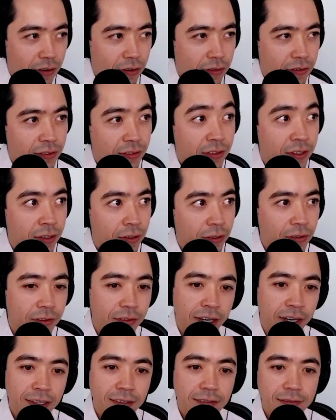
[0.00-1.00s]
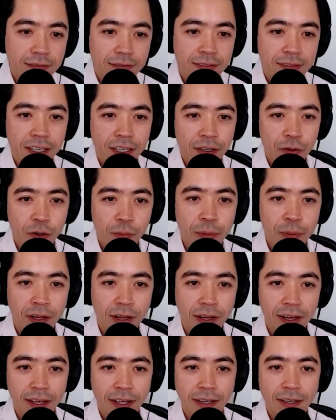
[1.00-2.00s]
skill set that you
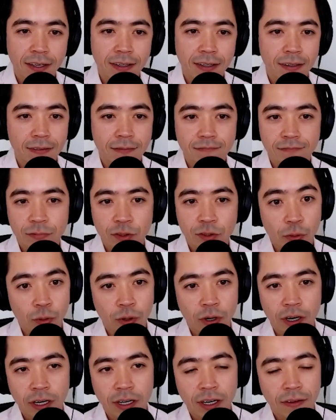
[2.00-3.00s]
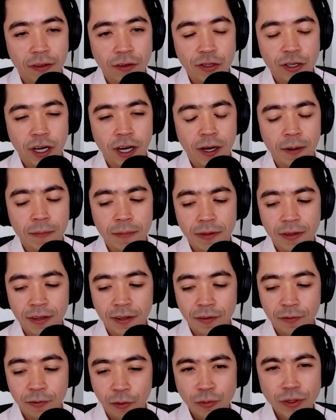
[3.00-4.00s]
apply to work and on the job,
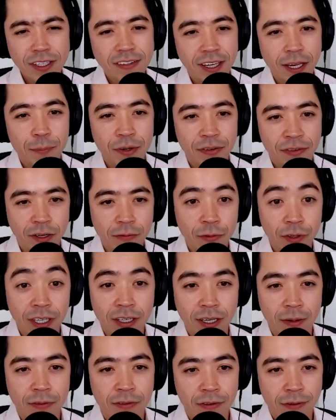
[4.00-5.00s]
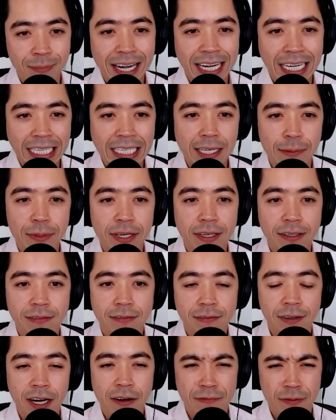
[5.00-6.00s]
only 10% really comes from academia,
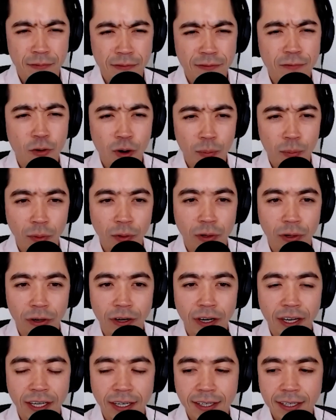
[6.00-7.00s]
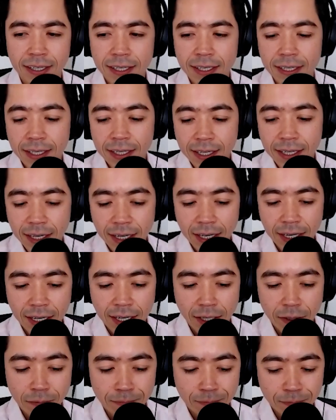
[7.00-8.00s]
right? From formal learning.
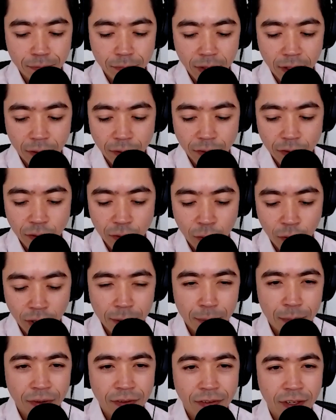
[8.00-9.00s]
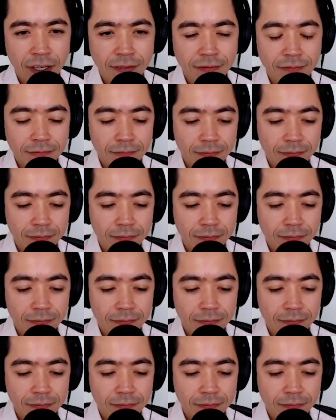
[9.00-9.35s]
20%